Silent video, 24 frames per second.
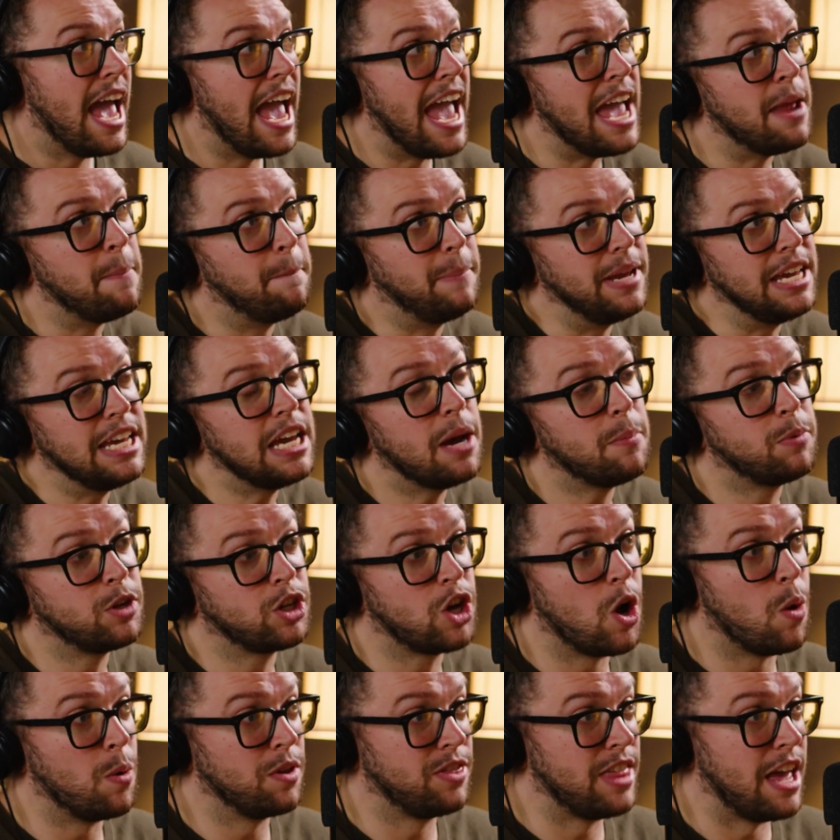and being able to
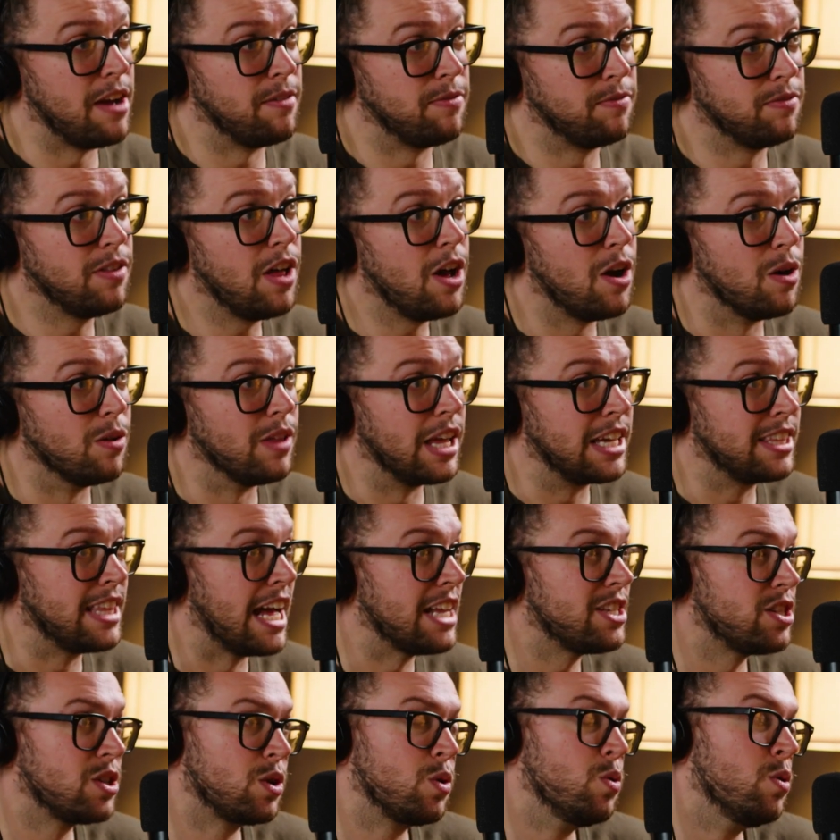go with that flow like
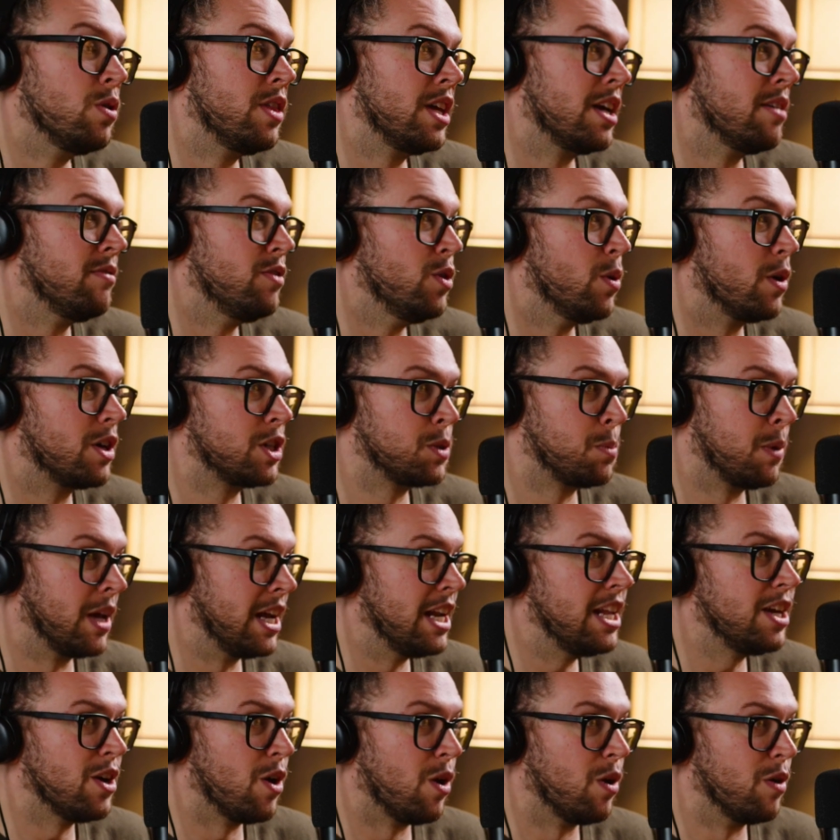that's the cool thing of you
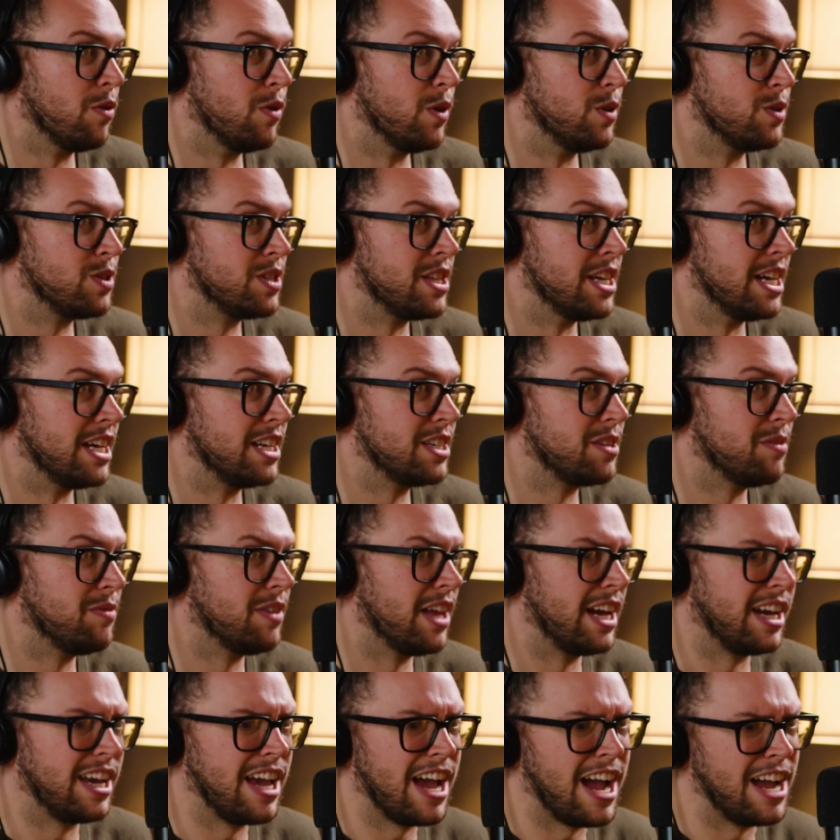explaining all of those things of
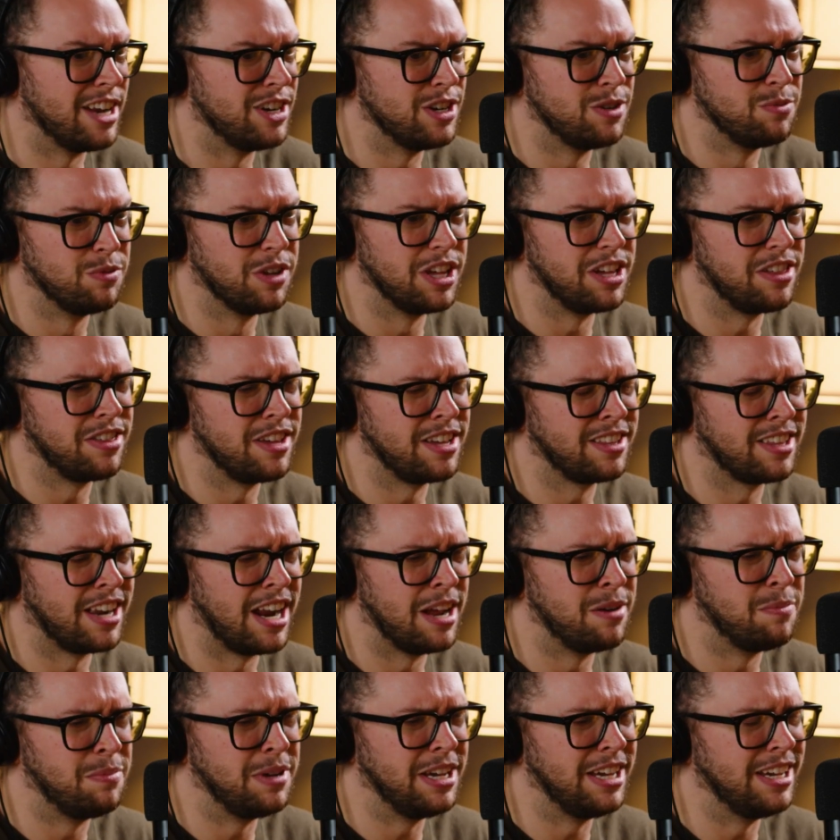like yeah i didn't really think that
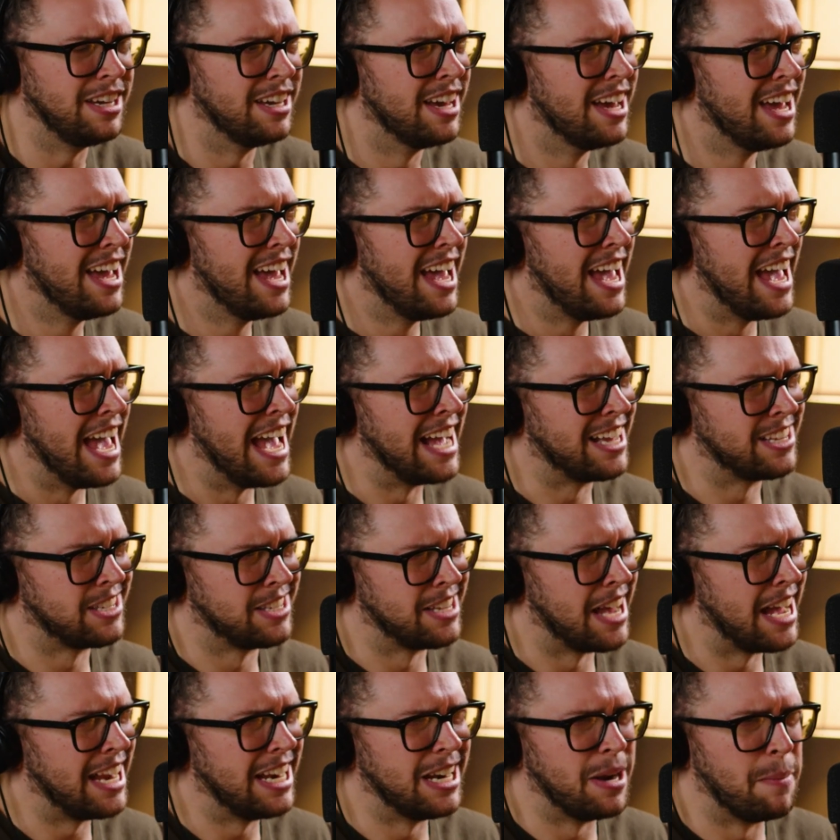i'd be
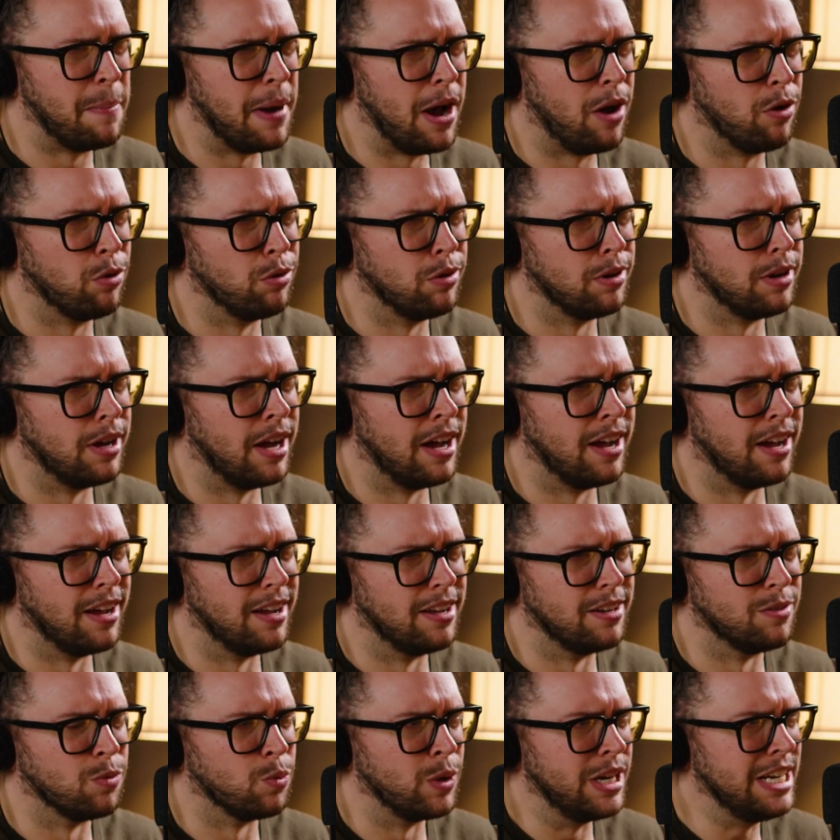excited about
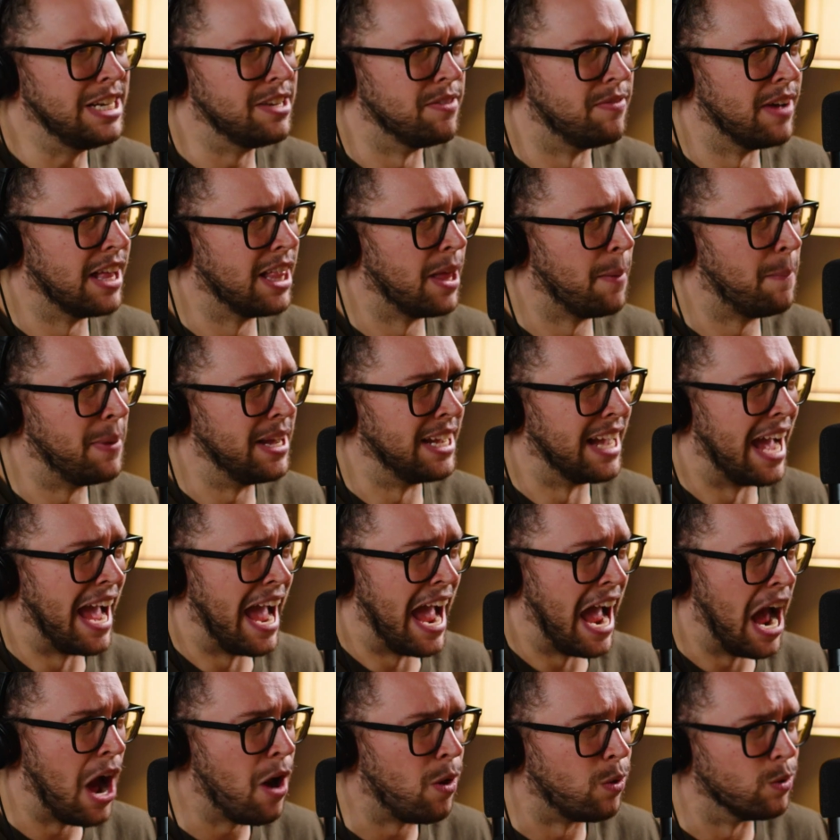uh, redeveloping a
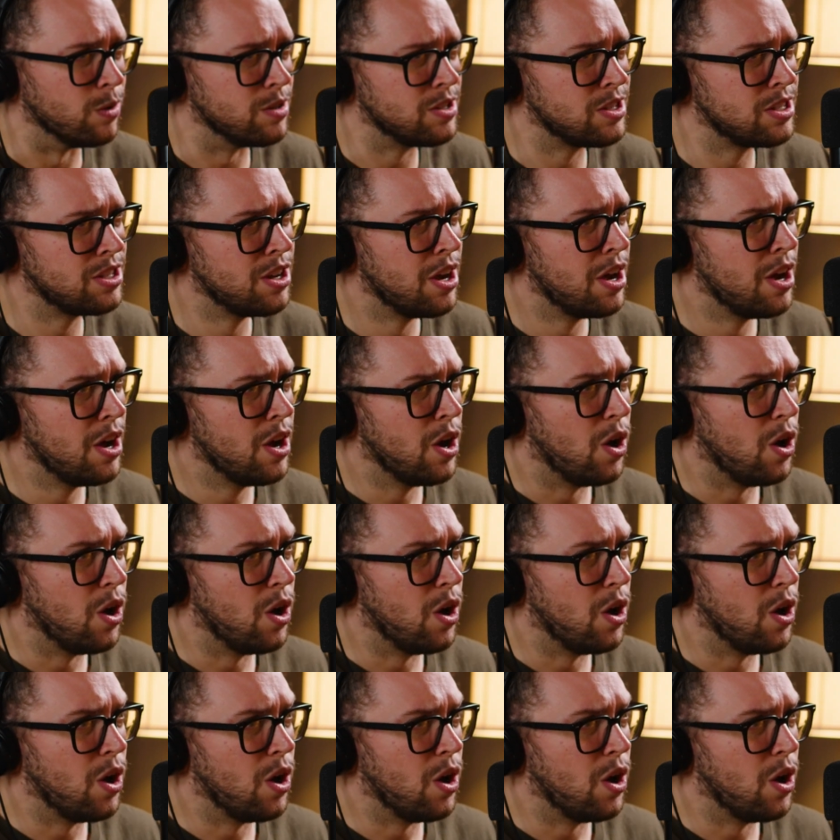house